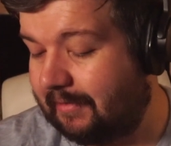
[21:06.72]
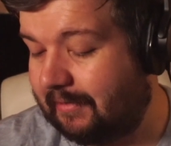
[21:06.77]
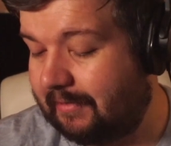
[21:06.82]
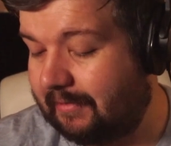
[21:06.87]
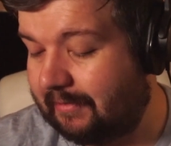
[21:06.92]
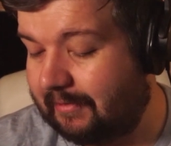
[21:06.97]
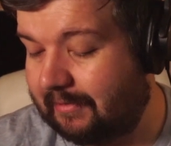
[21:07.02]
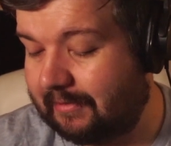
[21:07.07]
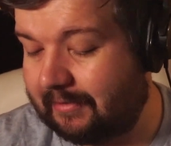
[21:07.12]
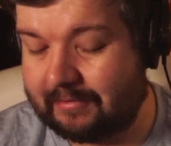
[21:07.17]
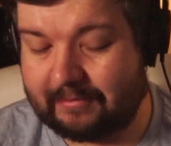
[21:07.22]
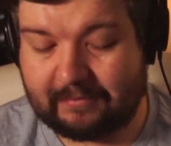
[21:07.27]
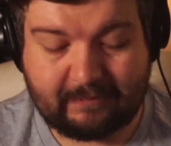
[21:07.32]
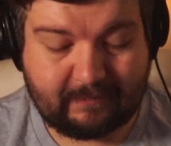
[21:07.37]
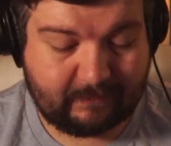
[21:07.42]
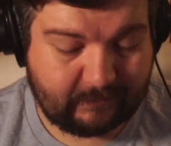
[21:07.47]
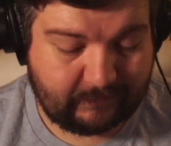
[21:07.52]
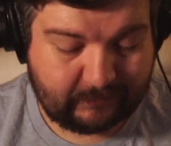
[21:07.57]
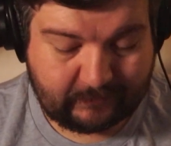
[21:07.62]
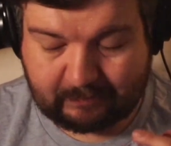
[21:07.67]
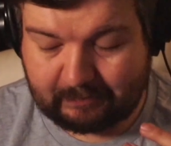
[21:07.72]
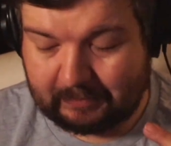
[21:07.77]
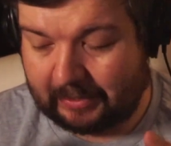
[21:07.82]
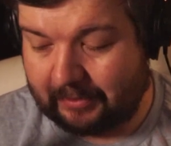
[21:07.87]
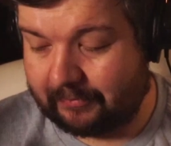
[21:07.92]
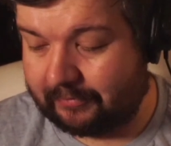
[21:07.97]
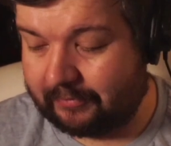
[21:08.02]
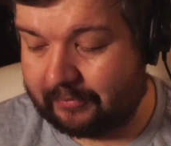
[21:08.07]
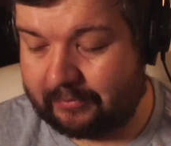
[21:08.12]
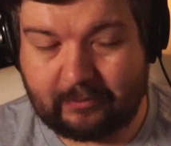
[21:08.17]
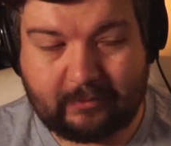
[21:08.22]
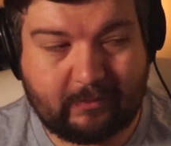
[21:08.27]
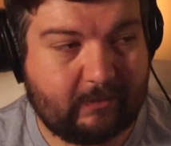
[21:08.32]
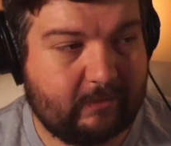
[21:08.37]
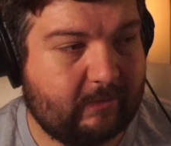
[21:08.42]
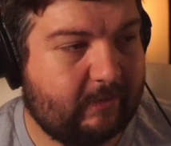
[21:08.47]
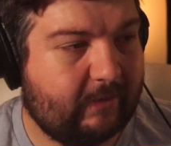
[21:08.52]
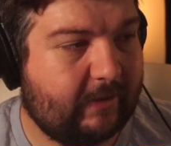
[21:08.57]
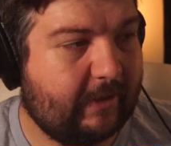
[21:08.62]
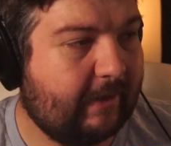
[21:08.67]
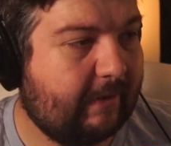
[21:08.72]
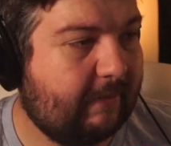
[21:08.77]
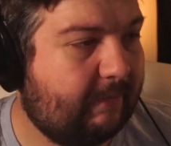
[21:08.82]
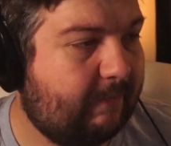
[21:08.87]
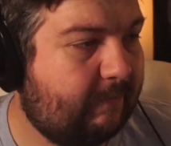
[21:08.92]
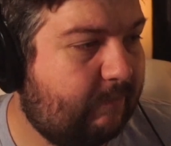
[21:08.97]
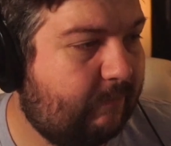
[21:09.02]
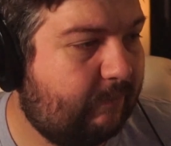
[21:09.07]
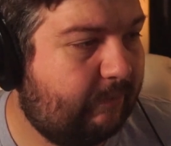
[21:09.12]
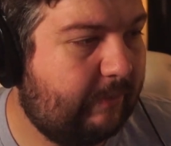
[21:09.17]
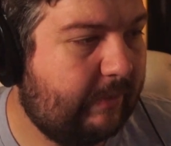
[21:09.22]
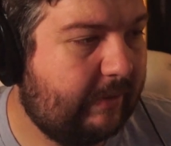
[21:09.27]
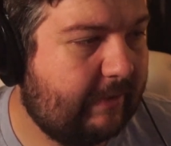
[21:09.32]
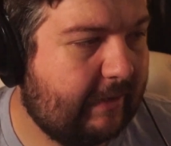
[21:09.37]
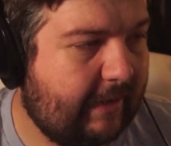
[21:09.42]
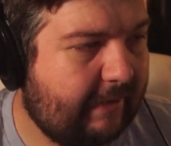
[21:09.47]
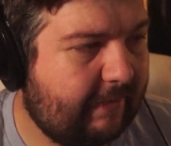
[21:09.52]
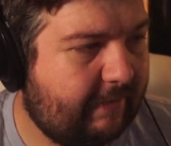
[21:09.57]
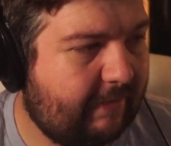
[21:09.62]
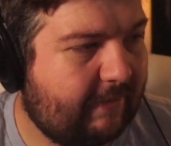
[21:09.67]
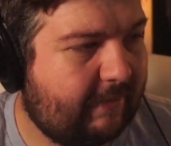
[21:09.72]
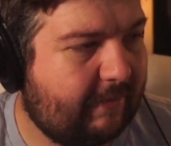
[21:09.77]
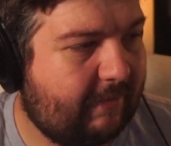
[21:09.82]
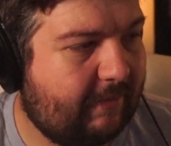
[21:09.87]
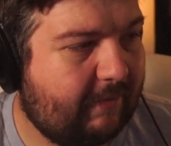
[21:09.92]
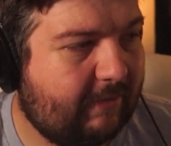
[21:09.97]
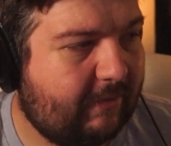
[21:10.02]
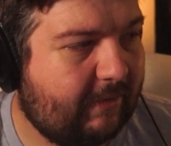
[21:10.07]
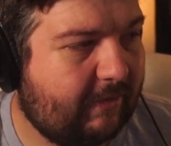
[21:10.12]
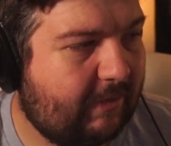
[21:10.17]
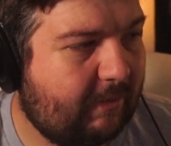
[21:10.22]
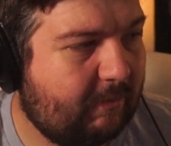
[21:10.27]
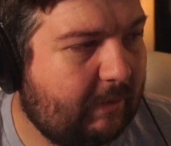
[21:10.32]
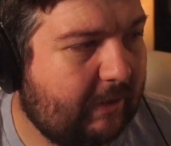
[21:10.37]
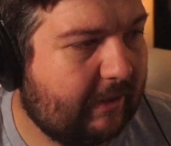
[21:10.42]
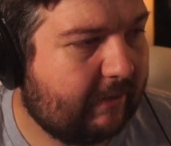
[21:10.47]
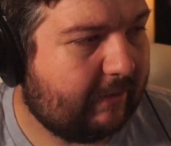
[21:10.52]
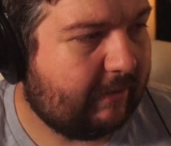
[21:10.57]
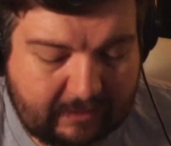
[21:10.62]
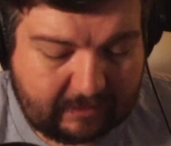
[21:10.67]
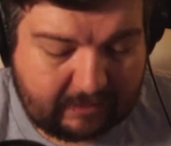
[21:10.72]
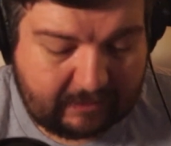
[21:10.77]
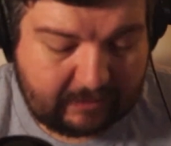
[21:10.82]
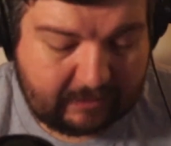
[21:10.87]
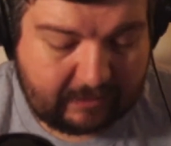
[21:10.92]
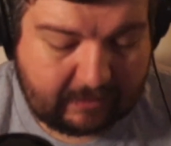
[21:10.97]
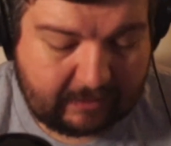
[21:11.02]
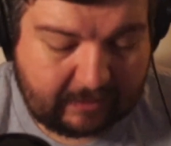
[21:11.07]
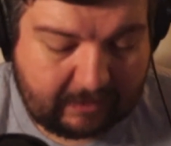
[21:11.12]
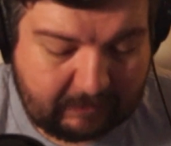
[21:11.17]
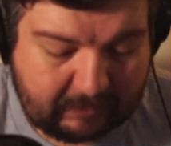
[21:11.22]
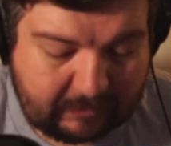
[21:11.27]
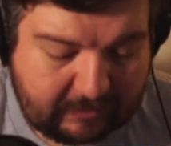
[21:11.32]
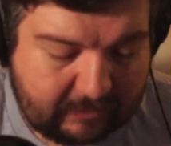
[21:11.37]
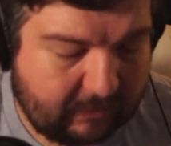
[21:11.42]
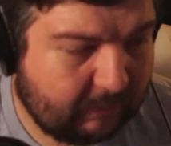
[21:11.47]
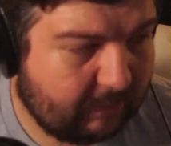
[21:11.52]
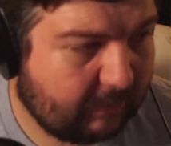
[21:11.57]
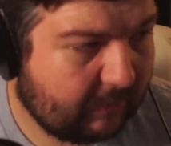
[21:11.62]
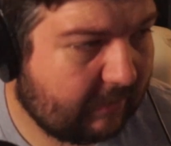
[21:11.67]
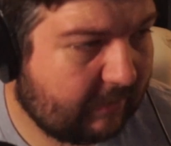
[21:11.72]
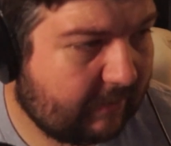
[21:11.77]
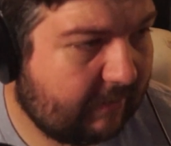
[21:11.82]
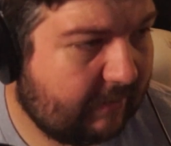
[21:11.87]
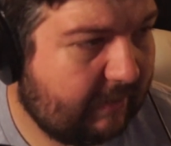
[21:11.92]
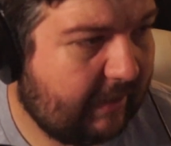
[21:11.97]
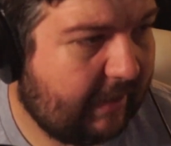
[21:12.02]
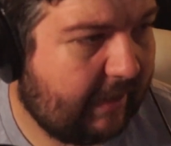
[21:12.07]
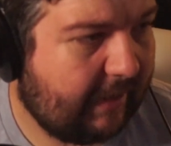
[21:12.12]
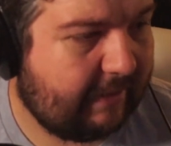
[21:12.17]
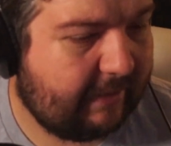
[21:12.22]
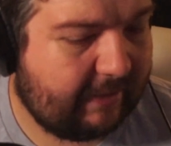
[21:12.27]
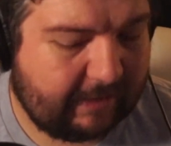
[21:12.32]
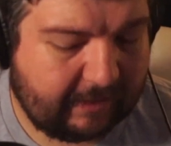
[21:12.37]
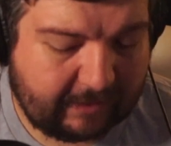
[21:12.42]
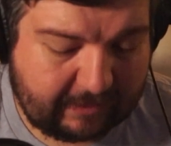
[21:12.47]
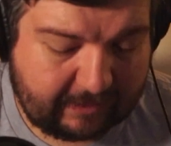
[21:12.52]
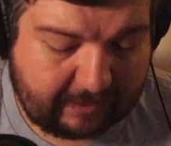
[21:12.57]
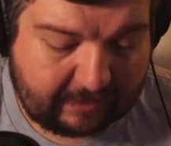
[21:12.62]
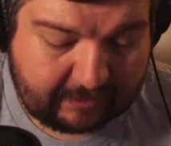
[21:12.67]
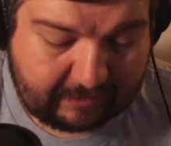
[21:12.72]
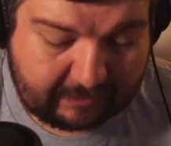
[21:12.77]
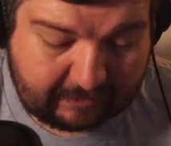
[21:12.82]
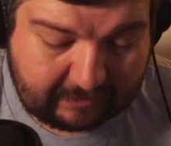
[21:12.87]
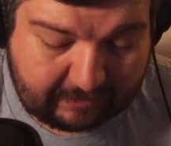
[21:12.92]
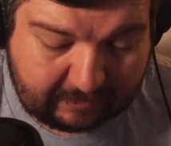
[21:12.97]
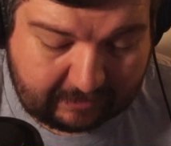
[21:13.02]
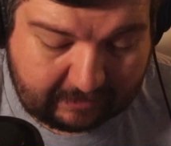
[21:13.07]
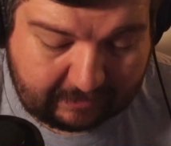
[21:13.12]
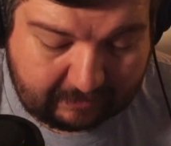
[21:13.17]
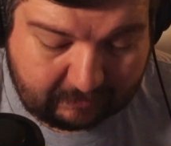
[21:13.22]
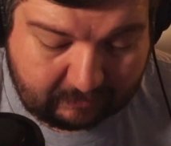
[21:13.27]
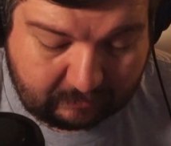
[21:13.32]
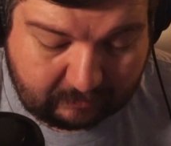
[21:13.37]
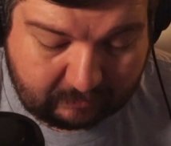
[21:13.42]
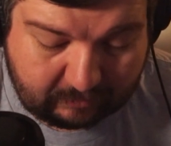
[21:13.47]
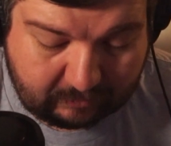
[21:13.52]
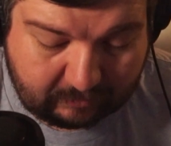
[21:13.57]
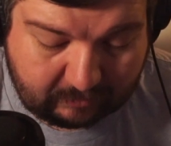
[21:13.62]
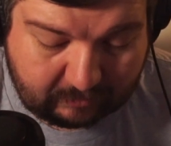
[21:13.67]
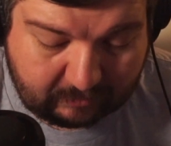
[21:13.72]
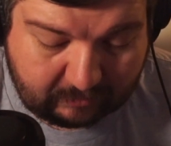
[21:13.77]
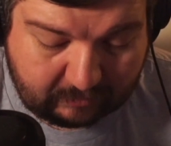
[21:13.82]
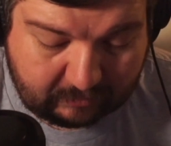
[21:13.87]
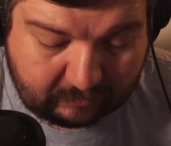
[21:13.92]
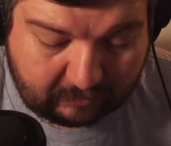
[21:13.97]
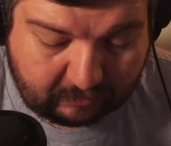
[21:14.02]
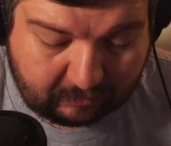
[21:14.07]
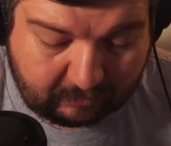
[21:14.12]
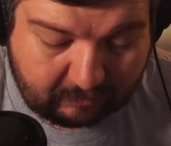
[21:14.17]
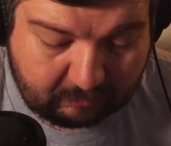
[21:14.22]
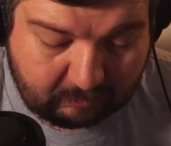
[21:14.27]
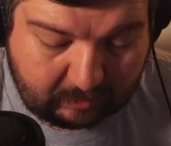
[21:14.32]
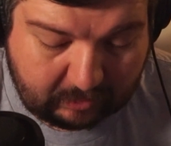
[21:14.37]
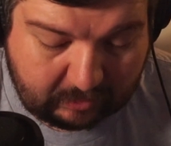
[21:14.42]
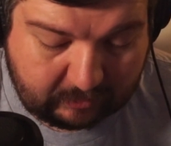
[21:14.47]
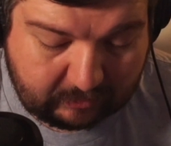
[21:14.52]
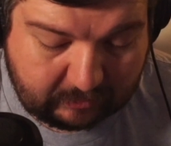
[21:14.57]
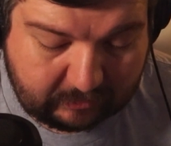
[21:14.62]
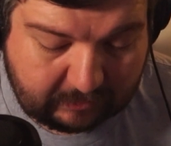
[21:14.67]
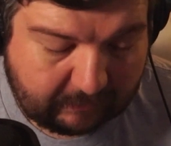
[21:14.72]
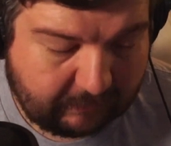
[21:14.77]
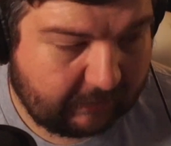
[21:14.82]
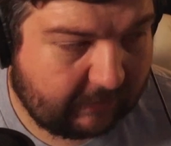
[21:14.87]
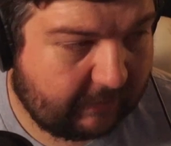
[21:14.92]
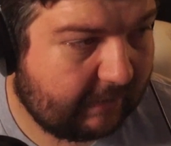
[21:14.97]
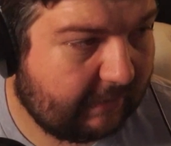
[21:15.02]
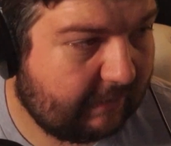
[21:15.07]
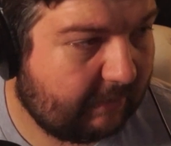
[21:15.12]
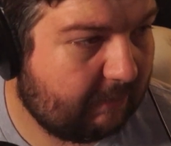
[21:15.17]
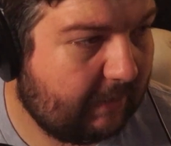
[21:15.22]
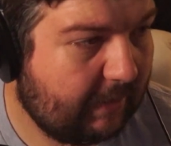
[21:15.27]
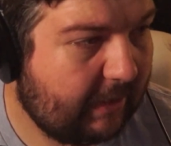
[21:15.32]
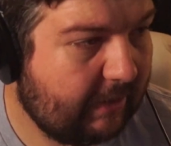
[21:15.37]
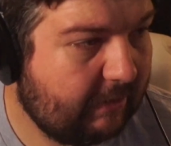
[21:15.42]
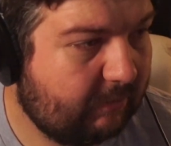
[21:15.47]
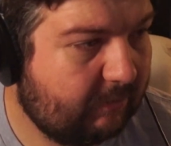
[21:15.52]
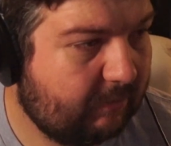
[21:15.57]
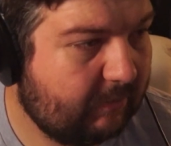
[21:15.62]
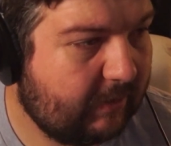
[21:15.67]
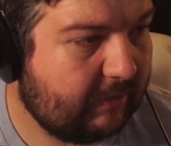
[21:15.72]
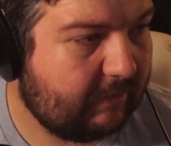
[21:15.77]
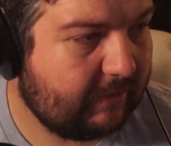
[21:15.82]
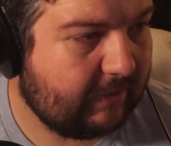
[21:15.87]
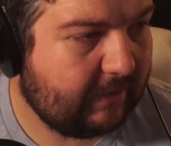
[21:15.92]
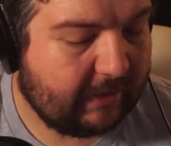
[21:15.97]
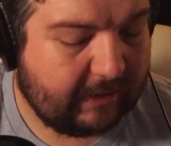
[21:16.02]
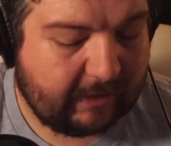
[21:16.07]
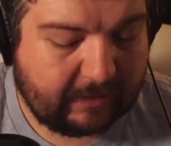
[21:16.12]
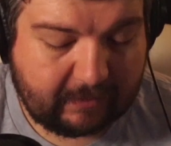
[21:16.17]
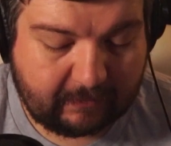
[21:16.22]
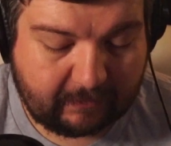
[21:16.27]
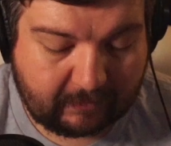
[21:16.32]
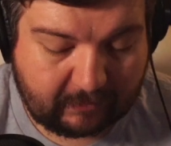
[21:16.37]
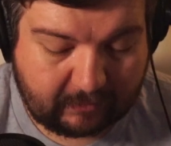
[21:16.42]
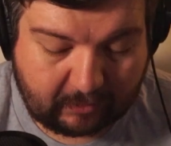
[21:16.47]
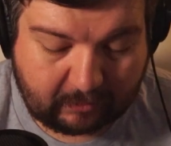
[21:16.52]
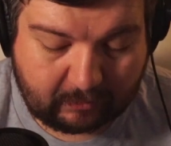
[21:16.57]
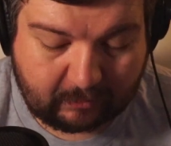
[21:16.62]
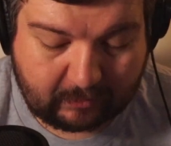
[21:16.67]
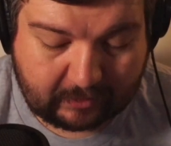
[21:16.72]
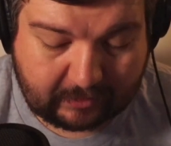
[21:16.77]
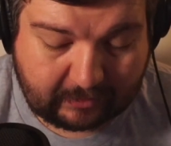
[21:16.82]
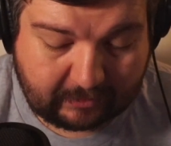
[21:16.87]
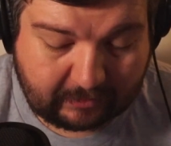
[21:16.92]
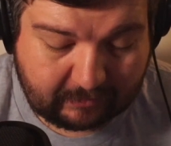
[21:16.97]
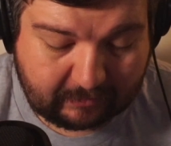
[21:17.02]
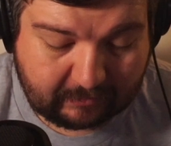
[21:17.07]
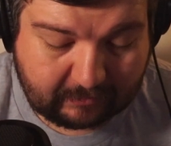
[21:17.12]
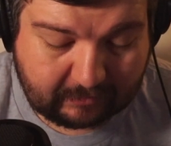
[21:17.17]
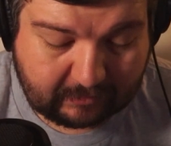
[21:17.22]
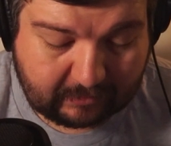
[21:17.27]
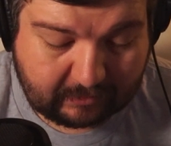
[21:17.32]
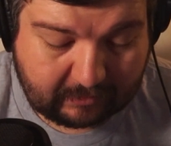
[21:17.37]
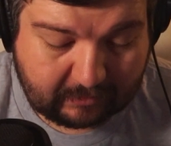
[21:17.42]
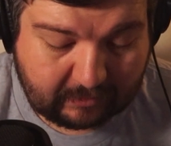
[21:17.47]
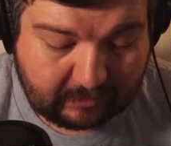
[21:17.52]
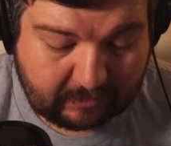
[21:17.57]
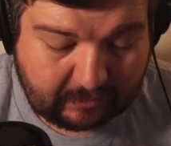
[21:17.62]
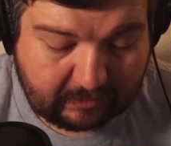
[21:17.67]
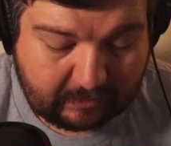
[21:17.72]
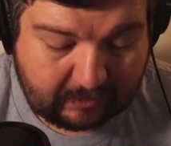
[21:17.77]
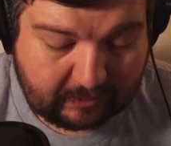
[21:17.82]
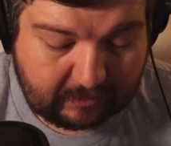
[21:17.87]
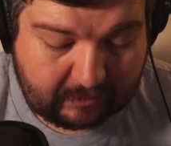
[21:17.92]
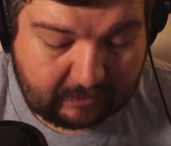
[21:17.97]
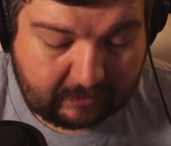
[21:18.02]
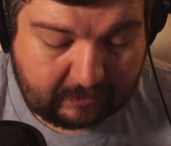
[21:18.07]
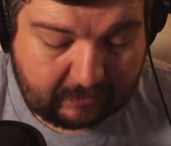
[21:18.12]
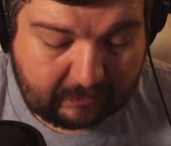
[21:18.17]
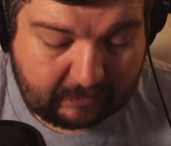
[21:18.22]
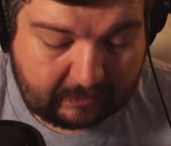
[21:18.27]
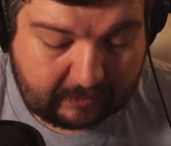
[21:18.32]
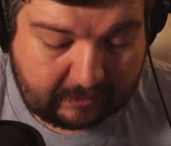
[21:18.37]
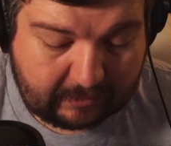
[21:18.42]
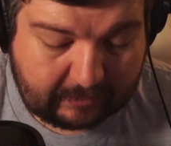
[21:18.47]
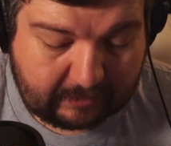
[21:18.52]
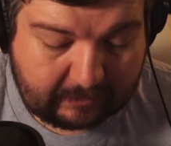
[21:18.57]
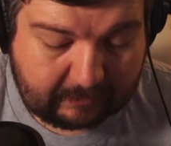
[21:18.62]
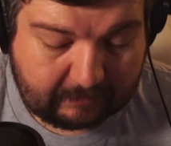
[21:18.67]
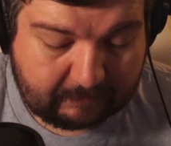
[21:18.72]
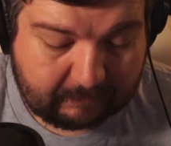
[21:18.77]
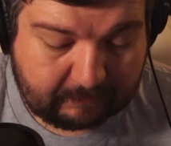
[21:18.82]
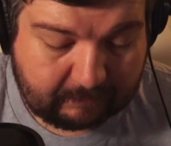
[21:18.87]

the whole thing besides just the meter. The ME Super, I think in certain modes, if you set it to manual mode, if you don't want to use hold